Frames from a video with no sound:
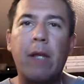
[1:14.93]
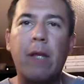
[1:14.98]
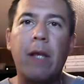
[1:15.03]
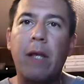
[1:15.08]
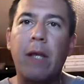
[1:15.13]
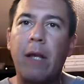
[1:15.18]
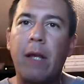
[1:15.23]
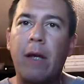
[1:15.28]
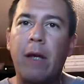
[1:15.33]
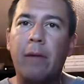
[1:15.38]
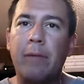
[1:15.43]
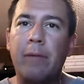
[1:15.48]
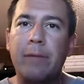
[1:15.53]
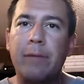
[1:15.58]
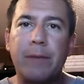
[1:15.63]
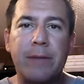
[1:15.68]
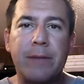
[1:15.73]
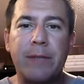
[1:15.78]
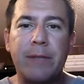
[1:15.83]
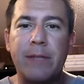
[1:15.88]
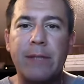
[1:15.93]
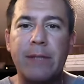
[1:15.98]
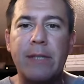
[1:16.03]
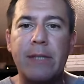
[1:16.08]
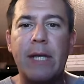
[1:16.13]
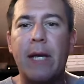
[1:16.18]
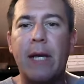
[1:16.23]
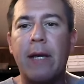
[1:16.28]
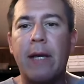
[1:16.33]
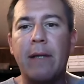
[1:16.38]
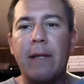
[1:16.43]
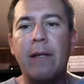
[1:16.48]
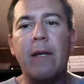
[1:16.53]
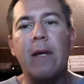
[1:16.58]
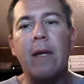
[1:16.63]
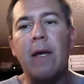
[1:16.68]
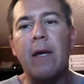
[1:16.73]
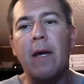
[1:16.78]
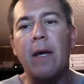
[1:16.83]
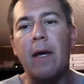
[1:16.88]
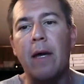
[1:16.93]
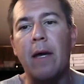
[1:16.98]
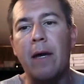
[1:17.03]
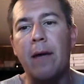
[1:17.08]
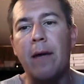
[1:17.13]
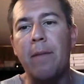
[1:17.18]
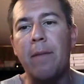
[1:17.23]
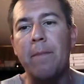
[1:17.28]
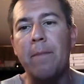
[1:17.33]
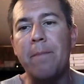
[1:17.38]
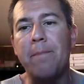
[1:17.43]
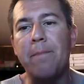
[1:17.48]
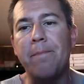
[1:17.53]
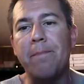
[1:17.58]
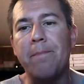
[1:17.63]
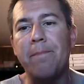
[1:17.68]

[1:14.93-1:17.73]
it's just sad. A